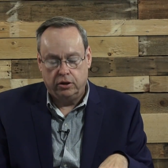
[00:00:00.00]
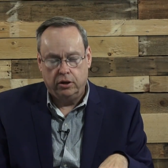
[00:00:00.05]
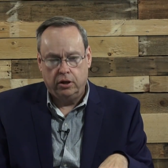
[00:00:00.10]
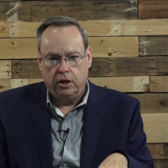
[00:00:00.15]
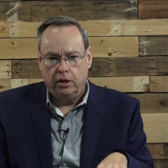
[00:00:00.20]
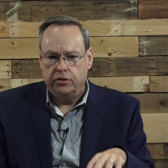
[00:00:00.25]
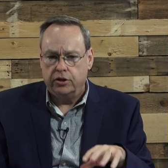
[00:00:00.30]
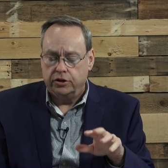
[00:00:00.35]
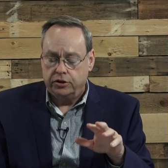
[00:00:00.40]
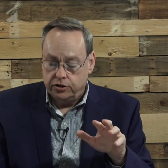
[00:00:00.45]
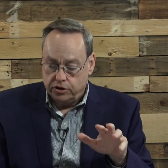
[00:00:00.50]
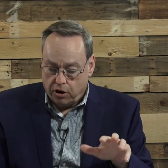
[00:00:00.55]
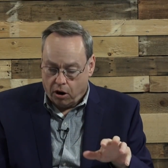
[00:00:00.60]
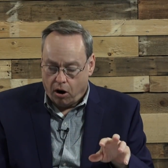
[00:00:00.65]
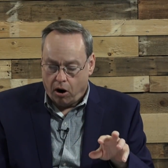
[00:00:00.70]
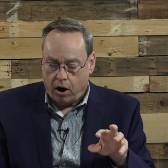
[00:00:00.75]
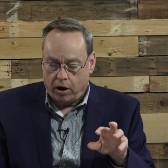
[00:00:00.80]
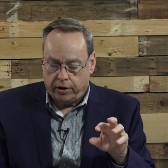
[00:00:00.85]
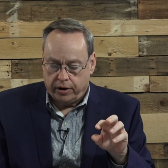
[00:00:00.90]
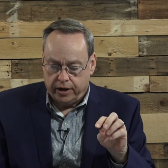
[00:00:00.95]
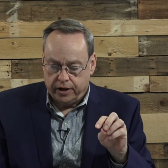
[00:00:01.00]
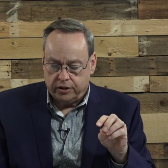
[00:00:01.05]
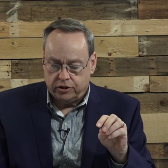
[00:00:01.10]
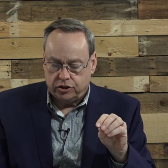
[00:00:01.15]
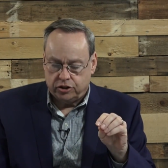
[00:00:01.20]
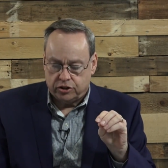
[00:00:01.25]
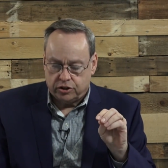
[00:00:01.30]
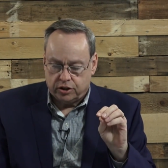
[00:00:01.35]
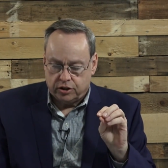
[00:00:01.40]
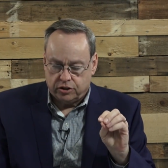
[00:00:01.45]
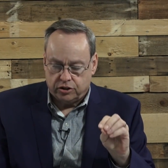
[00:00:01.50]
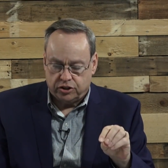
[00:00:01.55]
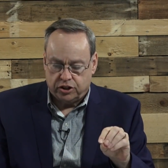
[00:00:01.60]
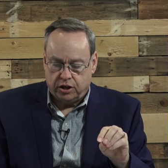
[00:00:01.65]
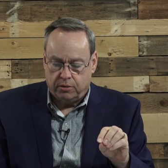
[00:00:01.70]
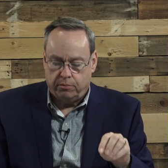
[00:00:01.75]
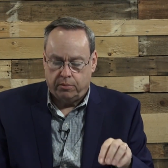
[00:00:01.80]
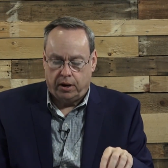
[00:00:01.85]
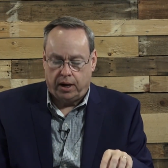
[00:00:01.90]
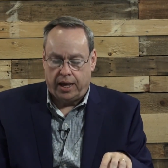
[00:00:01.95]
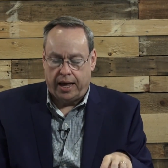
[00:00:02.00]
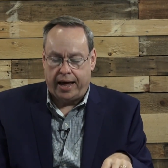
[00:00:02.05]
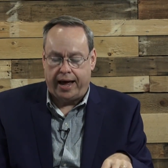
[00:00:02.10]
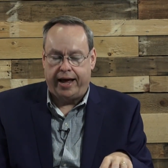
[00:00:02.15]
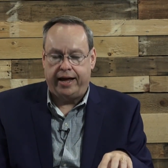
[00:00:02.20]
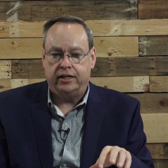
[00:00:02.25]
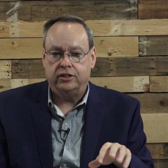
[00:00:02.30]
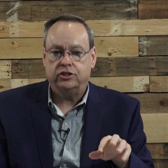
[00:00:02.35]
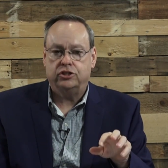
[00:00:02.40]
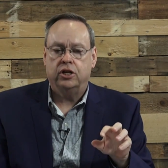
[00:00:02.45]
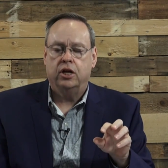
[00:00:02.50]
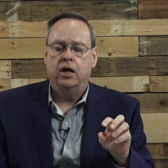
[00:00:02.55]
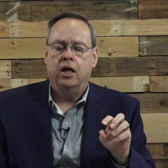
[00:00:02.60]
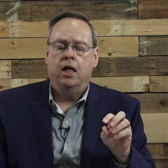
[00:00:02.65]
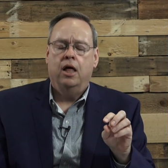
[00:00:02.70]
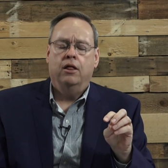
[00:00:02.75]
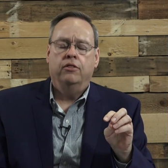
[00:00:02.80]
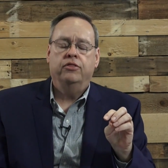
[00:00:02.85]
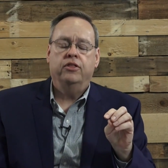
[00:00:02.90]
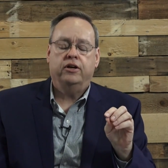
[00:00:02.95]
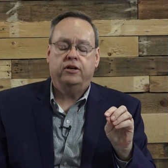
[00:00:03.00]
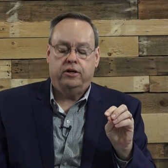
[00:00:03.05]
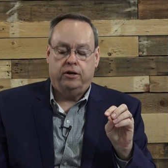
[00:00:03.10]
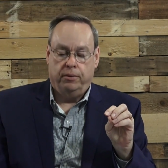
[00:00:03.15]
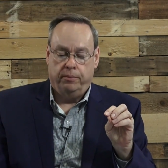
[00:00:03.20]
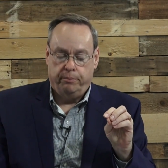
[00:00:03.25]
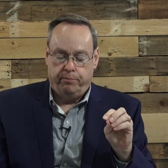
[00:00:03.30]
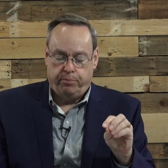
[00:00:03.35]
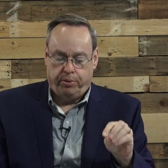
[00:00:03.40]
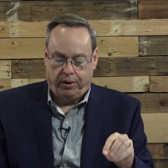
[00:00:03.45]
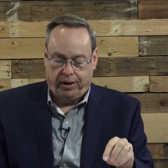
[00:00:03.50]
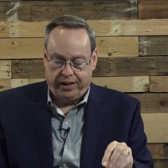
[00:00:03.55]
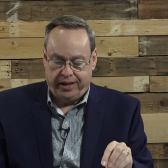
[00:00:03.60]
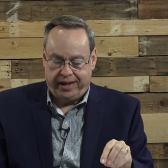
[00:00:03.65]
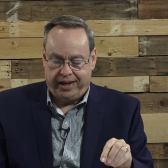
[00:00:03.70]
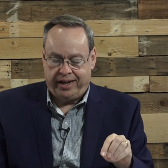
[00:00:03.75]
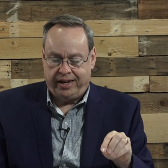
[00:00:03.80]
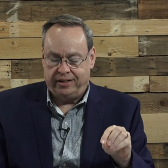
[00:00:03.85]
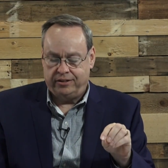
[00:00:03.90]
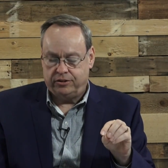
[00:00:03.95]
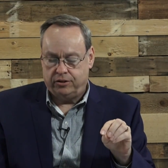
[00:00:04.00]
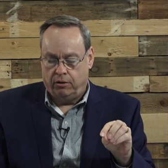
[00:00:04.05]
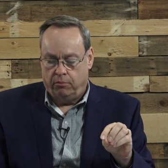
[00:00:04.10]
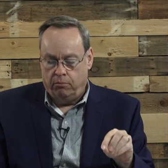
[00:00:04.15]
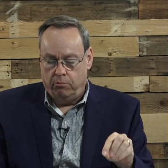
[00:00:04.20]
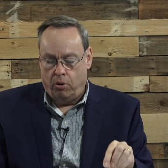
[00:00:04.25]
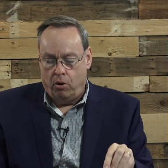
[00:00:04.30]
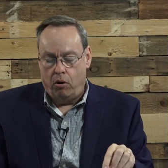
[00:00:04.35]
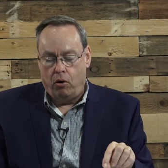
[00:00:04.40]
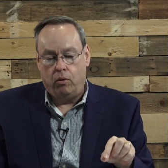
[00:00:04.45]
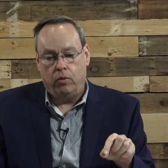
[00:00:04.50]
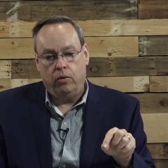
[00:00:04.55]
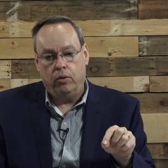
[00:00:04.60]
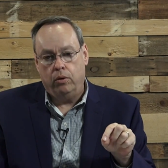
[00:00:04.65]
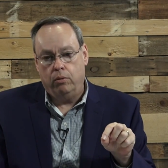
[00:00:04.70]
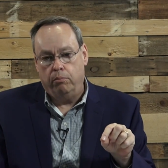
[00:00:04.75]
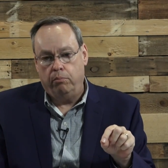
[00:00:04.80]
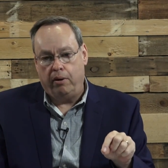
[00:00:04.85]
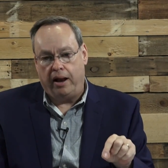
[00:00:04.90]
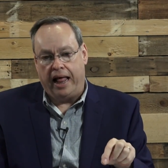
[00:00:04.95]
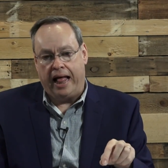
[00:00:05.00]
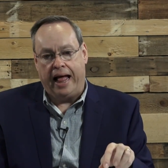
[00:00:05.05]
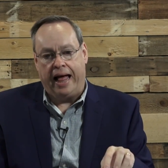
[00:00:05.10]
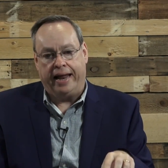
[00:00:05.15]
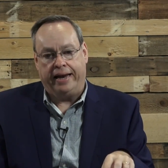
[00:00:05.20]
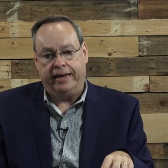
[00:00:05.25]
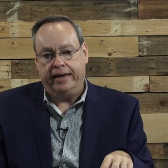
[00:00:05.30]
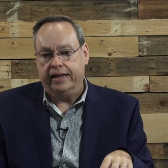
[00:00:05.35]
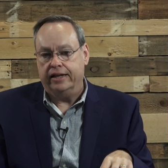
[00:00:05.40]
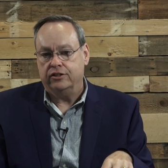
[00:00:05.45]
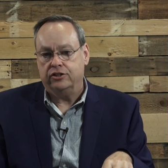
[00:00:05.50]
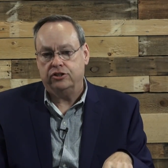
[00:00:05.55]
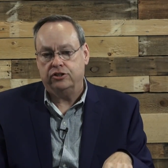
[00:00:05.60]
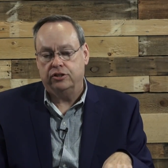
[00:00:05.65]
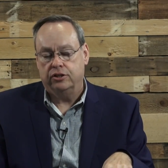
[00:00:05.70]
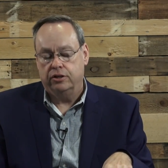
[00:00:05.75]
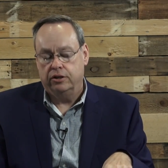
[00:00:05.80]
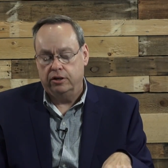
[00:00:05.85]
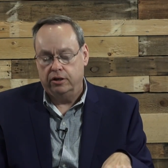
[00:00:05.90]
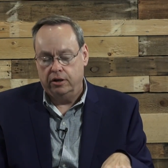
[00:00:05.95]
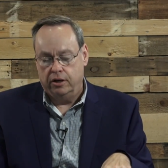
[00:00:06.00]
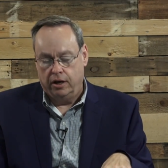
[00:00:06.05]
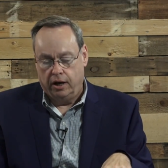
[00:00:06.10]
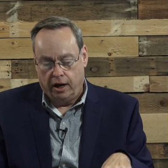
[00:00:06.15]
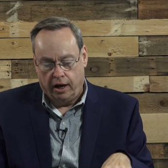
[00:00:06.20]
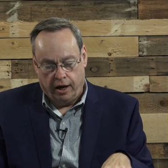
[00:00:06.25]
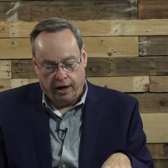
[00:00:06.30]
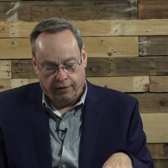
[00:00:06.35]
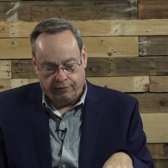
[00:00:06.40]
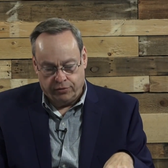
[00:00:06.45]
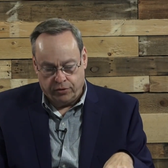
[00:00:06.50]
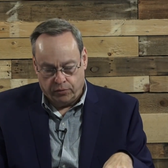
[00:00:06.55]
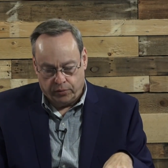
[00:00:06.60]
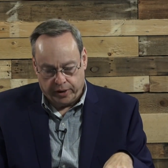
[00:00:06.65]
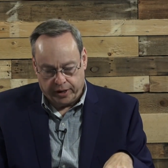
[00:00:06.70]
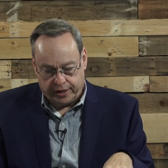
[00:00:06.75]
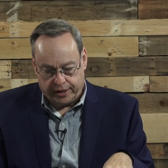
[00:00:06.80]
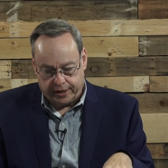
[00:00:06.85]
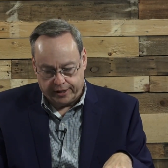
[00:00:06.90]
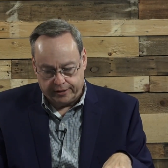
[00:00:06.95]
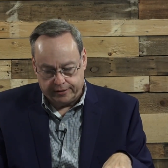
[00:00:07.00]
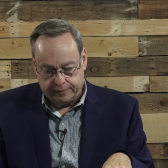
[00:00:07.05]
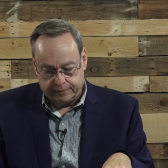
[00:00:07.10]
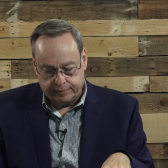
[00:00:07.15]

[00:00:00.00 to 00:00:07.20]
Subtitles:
The darkness symbolizes the complete moral blindness of the wicked.